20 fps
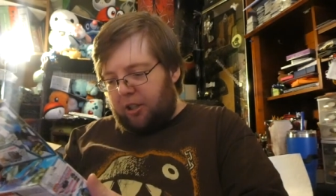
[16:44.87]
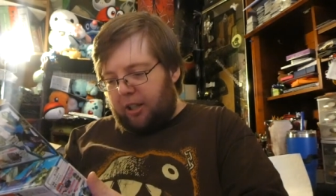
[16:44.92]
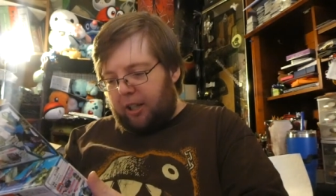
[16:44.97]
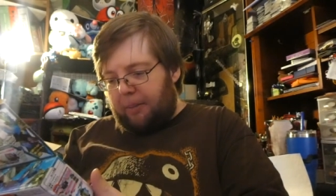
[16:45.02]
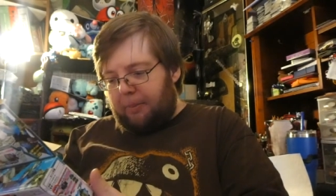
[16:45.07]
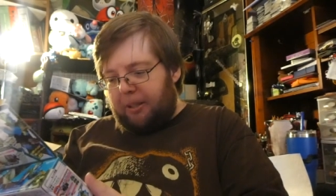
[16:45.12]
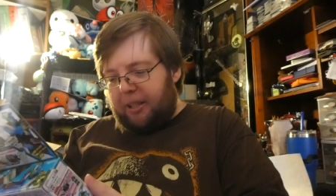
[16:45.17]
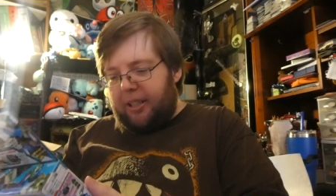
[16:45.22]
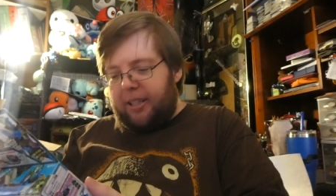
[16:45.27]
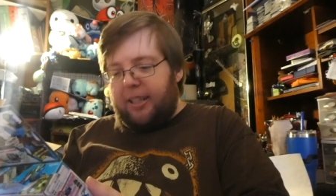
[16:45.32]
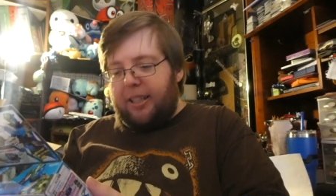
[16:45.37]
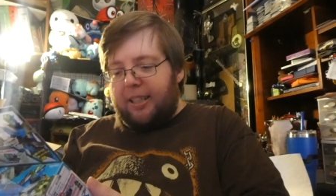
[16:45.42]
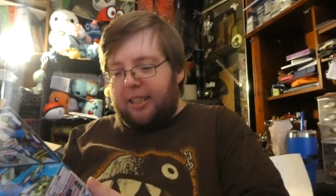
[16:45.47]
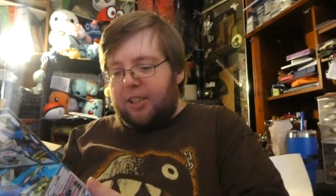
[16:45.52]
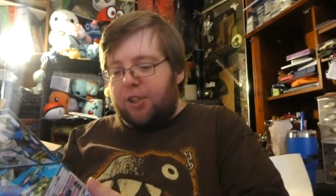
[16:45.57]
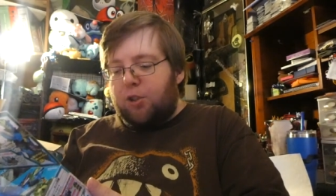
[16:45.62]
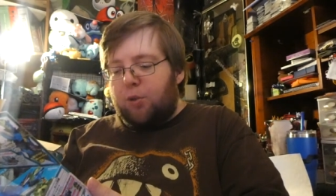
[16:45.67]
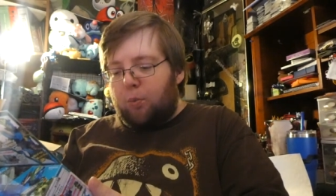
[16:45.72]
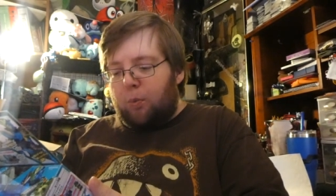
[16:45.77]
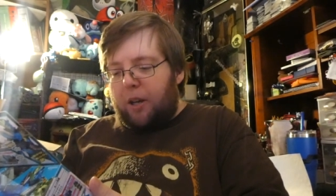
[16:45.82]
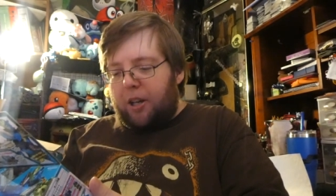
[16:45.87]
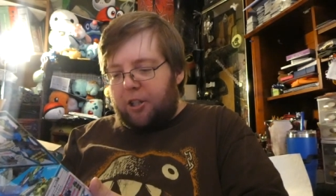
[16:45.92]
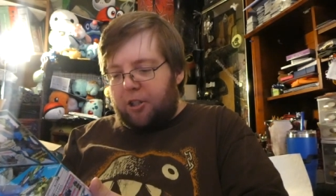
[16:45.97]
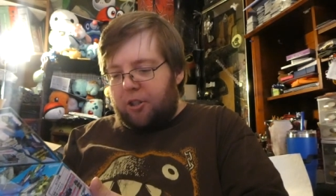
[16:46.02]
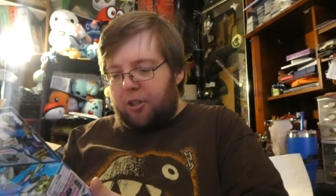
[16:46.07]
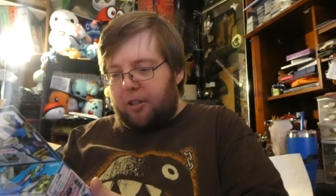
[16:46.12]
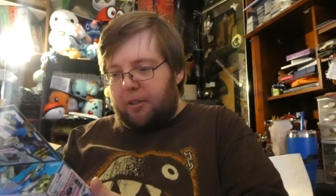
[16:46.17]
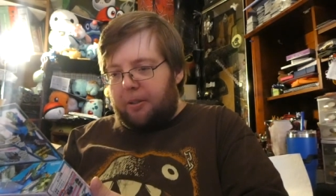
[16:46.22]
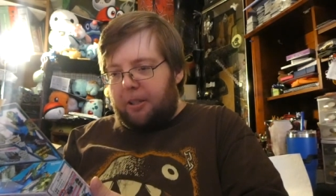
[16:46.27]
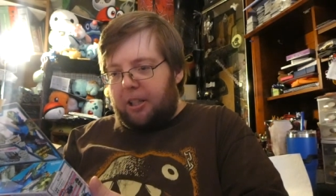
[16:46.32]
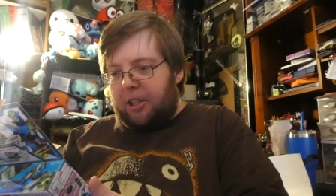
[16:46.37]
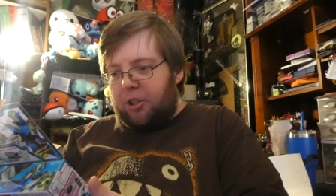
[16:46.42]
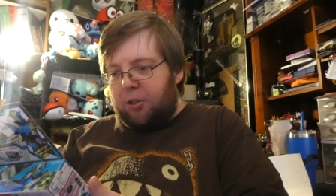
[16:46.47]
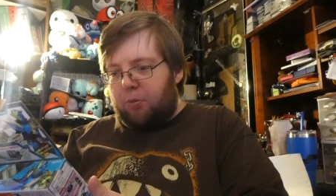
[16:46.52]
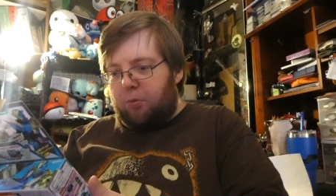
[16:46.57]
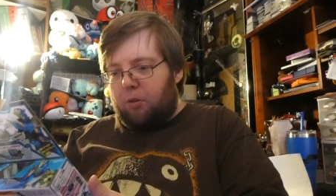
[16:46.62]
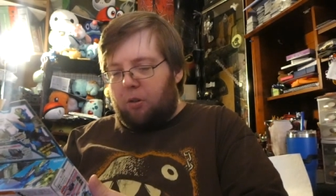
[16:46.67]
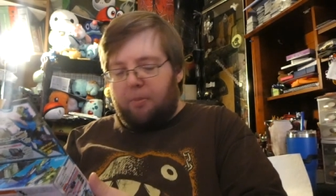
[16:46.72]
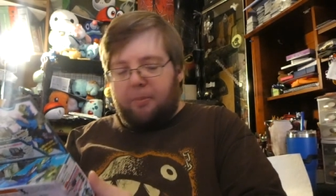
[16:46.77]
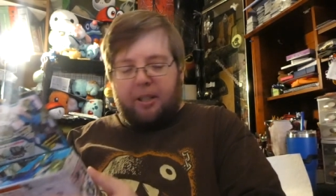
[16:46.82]
I mean, it is Russia. They
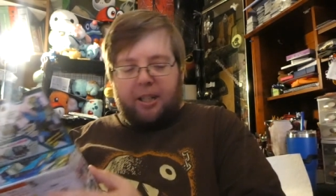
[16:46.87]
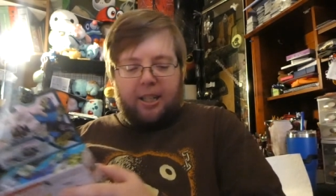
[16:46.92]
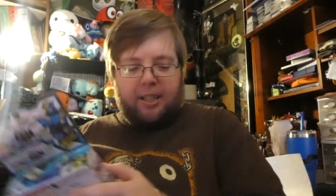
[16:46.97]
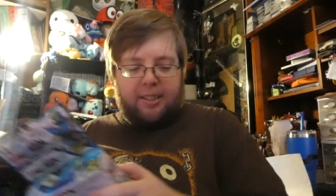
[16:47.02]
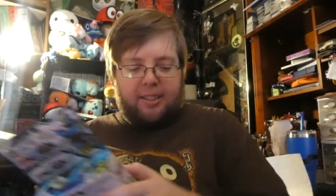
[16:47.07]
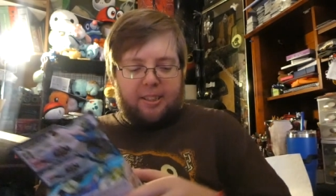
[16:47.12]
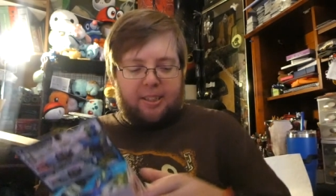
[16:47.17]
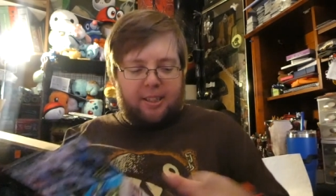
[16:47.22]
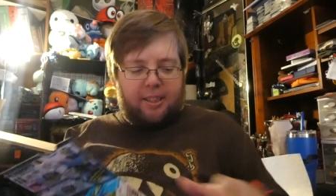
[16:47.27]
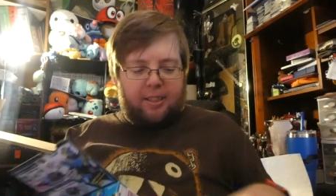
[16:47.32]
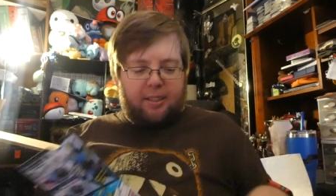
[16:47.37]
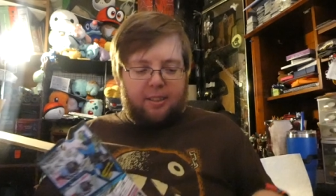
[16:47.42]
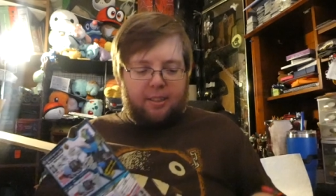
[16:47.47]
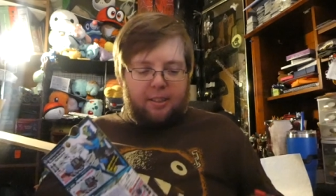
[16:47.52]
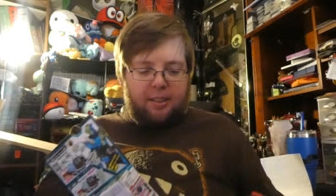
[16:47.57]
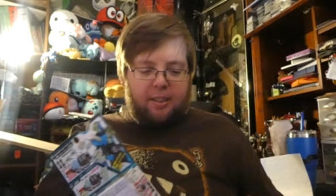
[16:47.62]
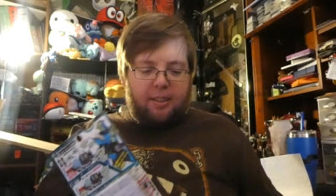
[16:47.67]
just Romanized it.